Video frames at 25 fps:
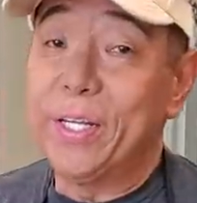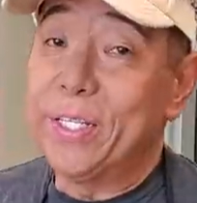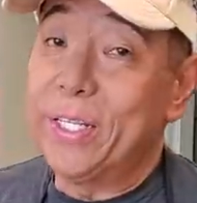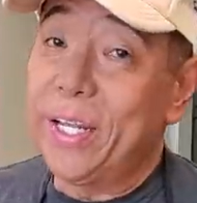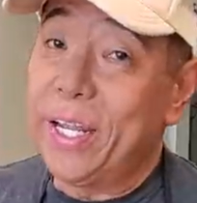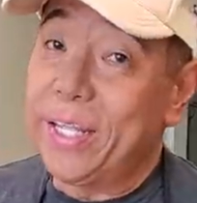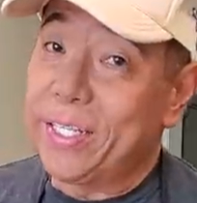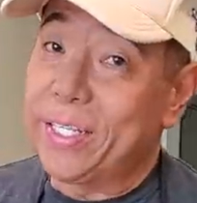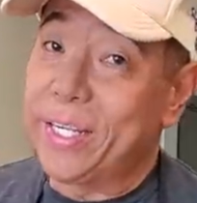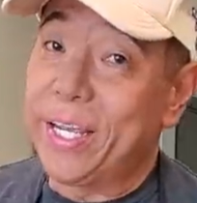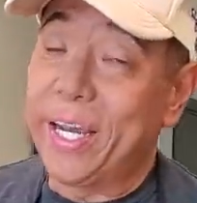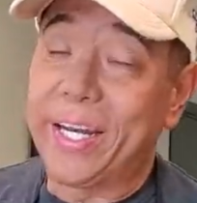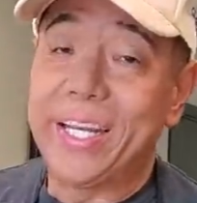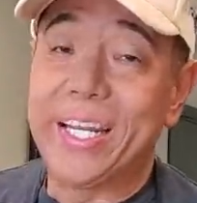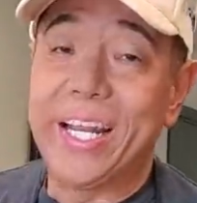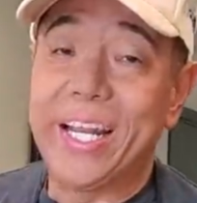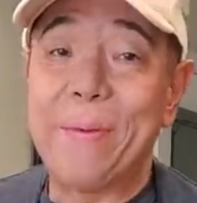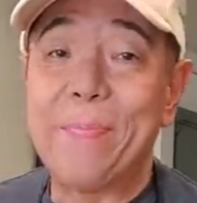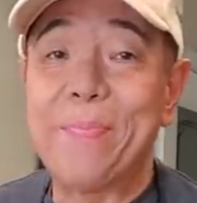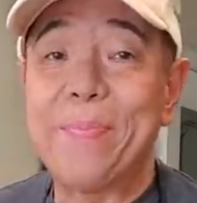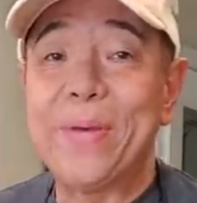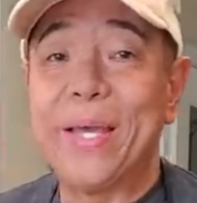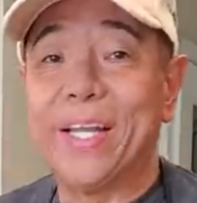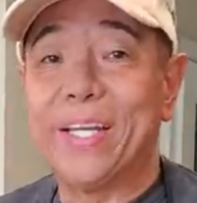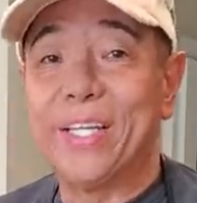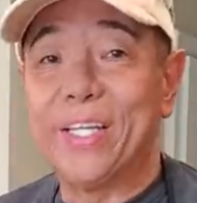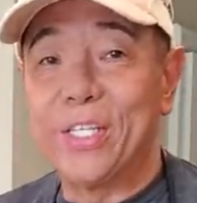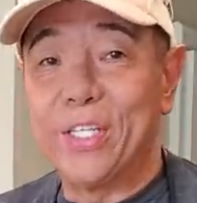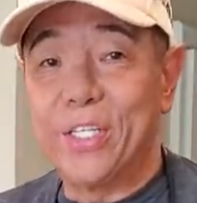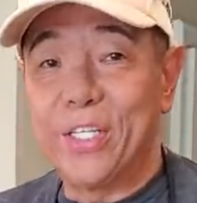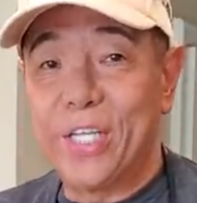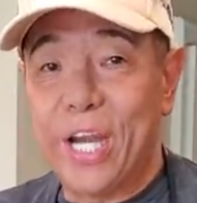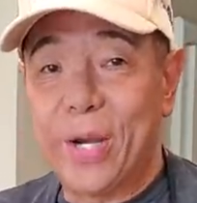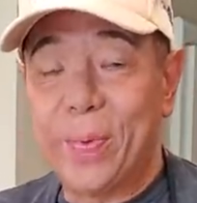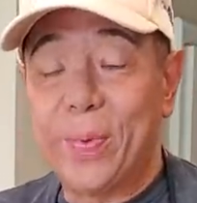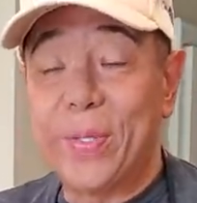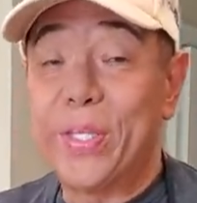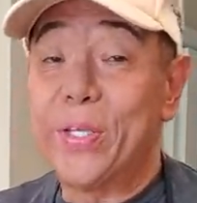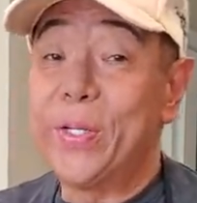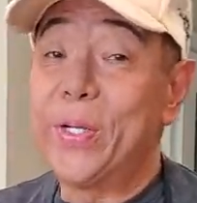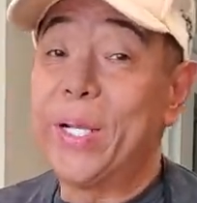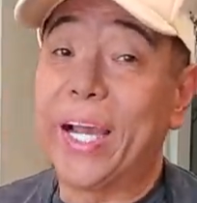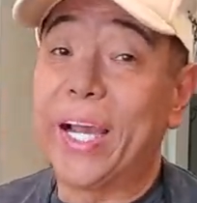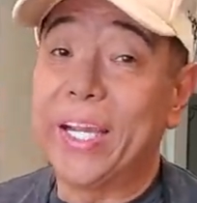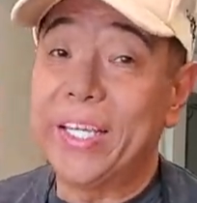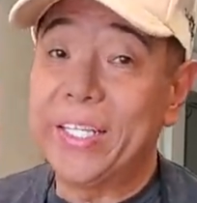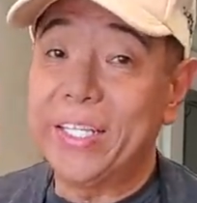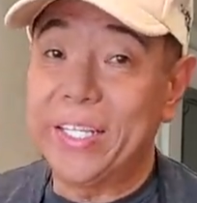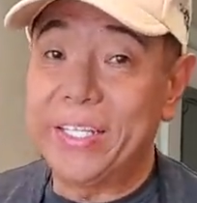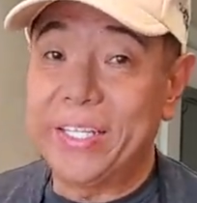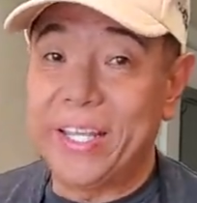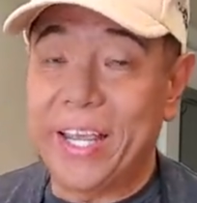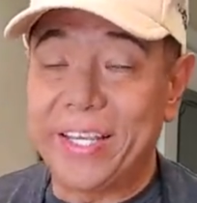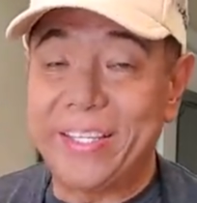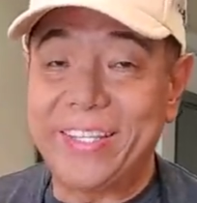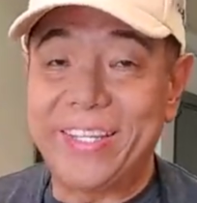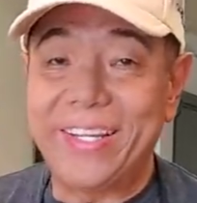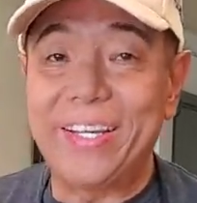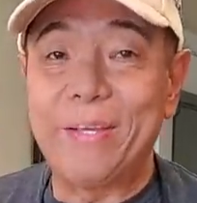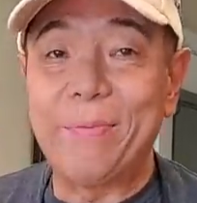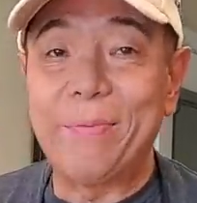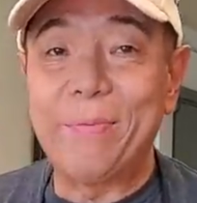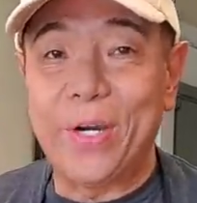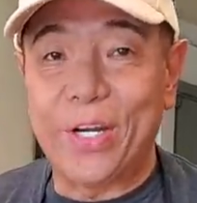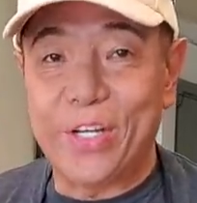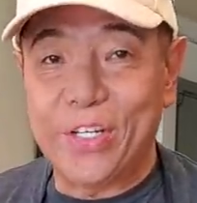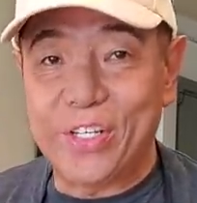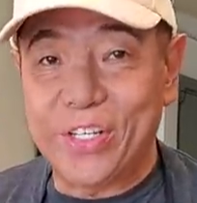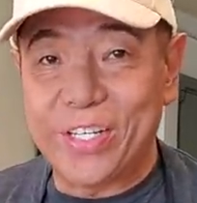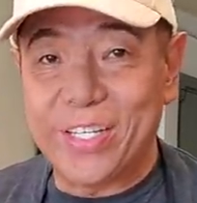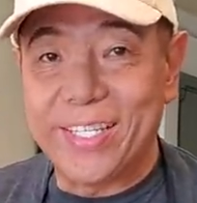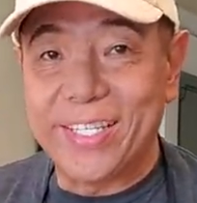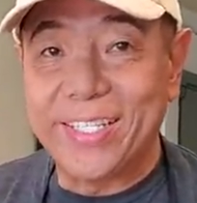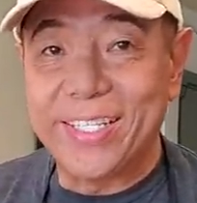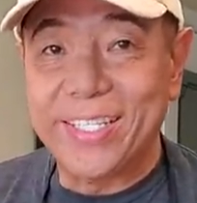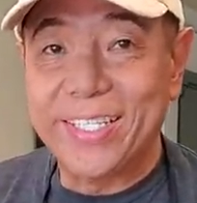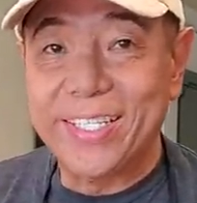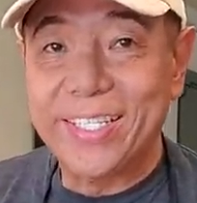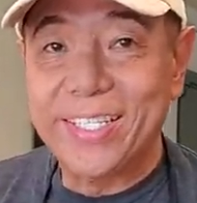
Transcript: Let's cut it up and share with you guys the tasting impressions.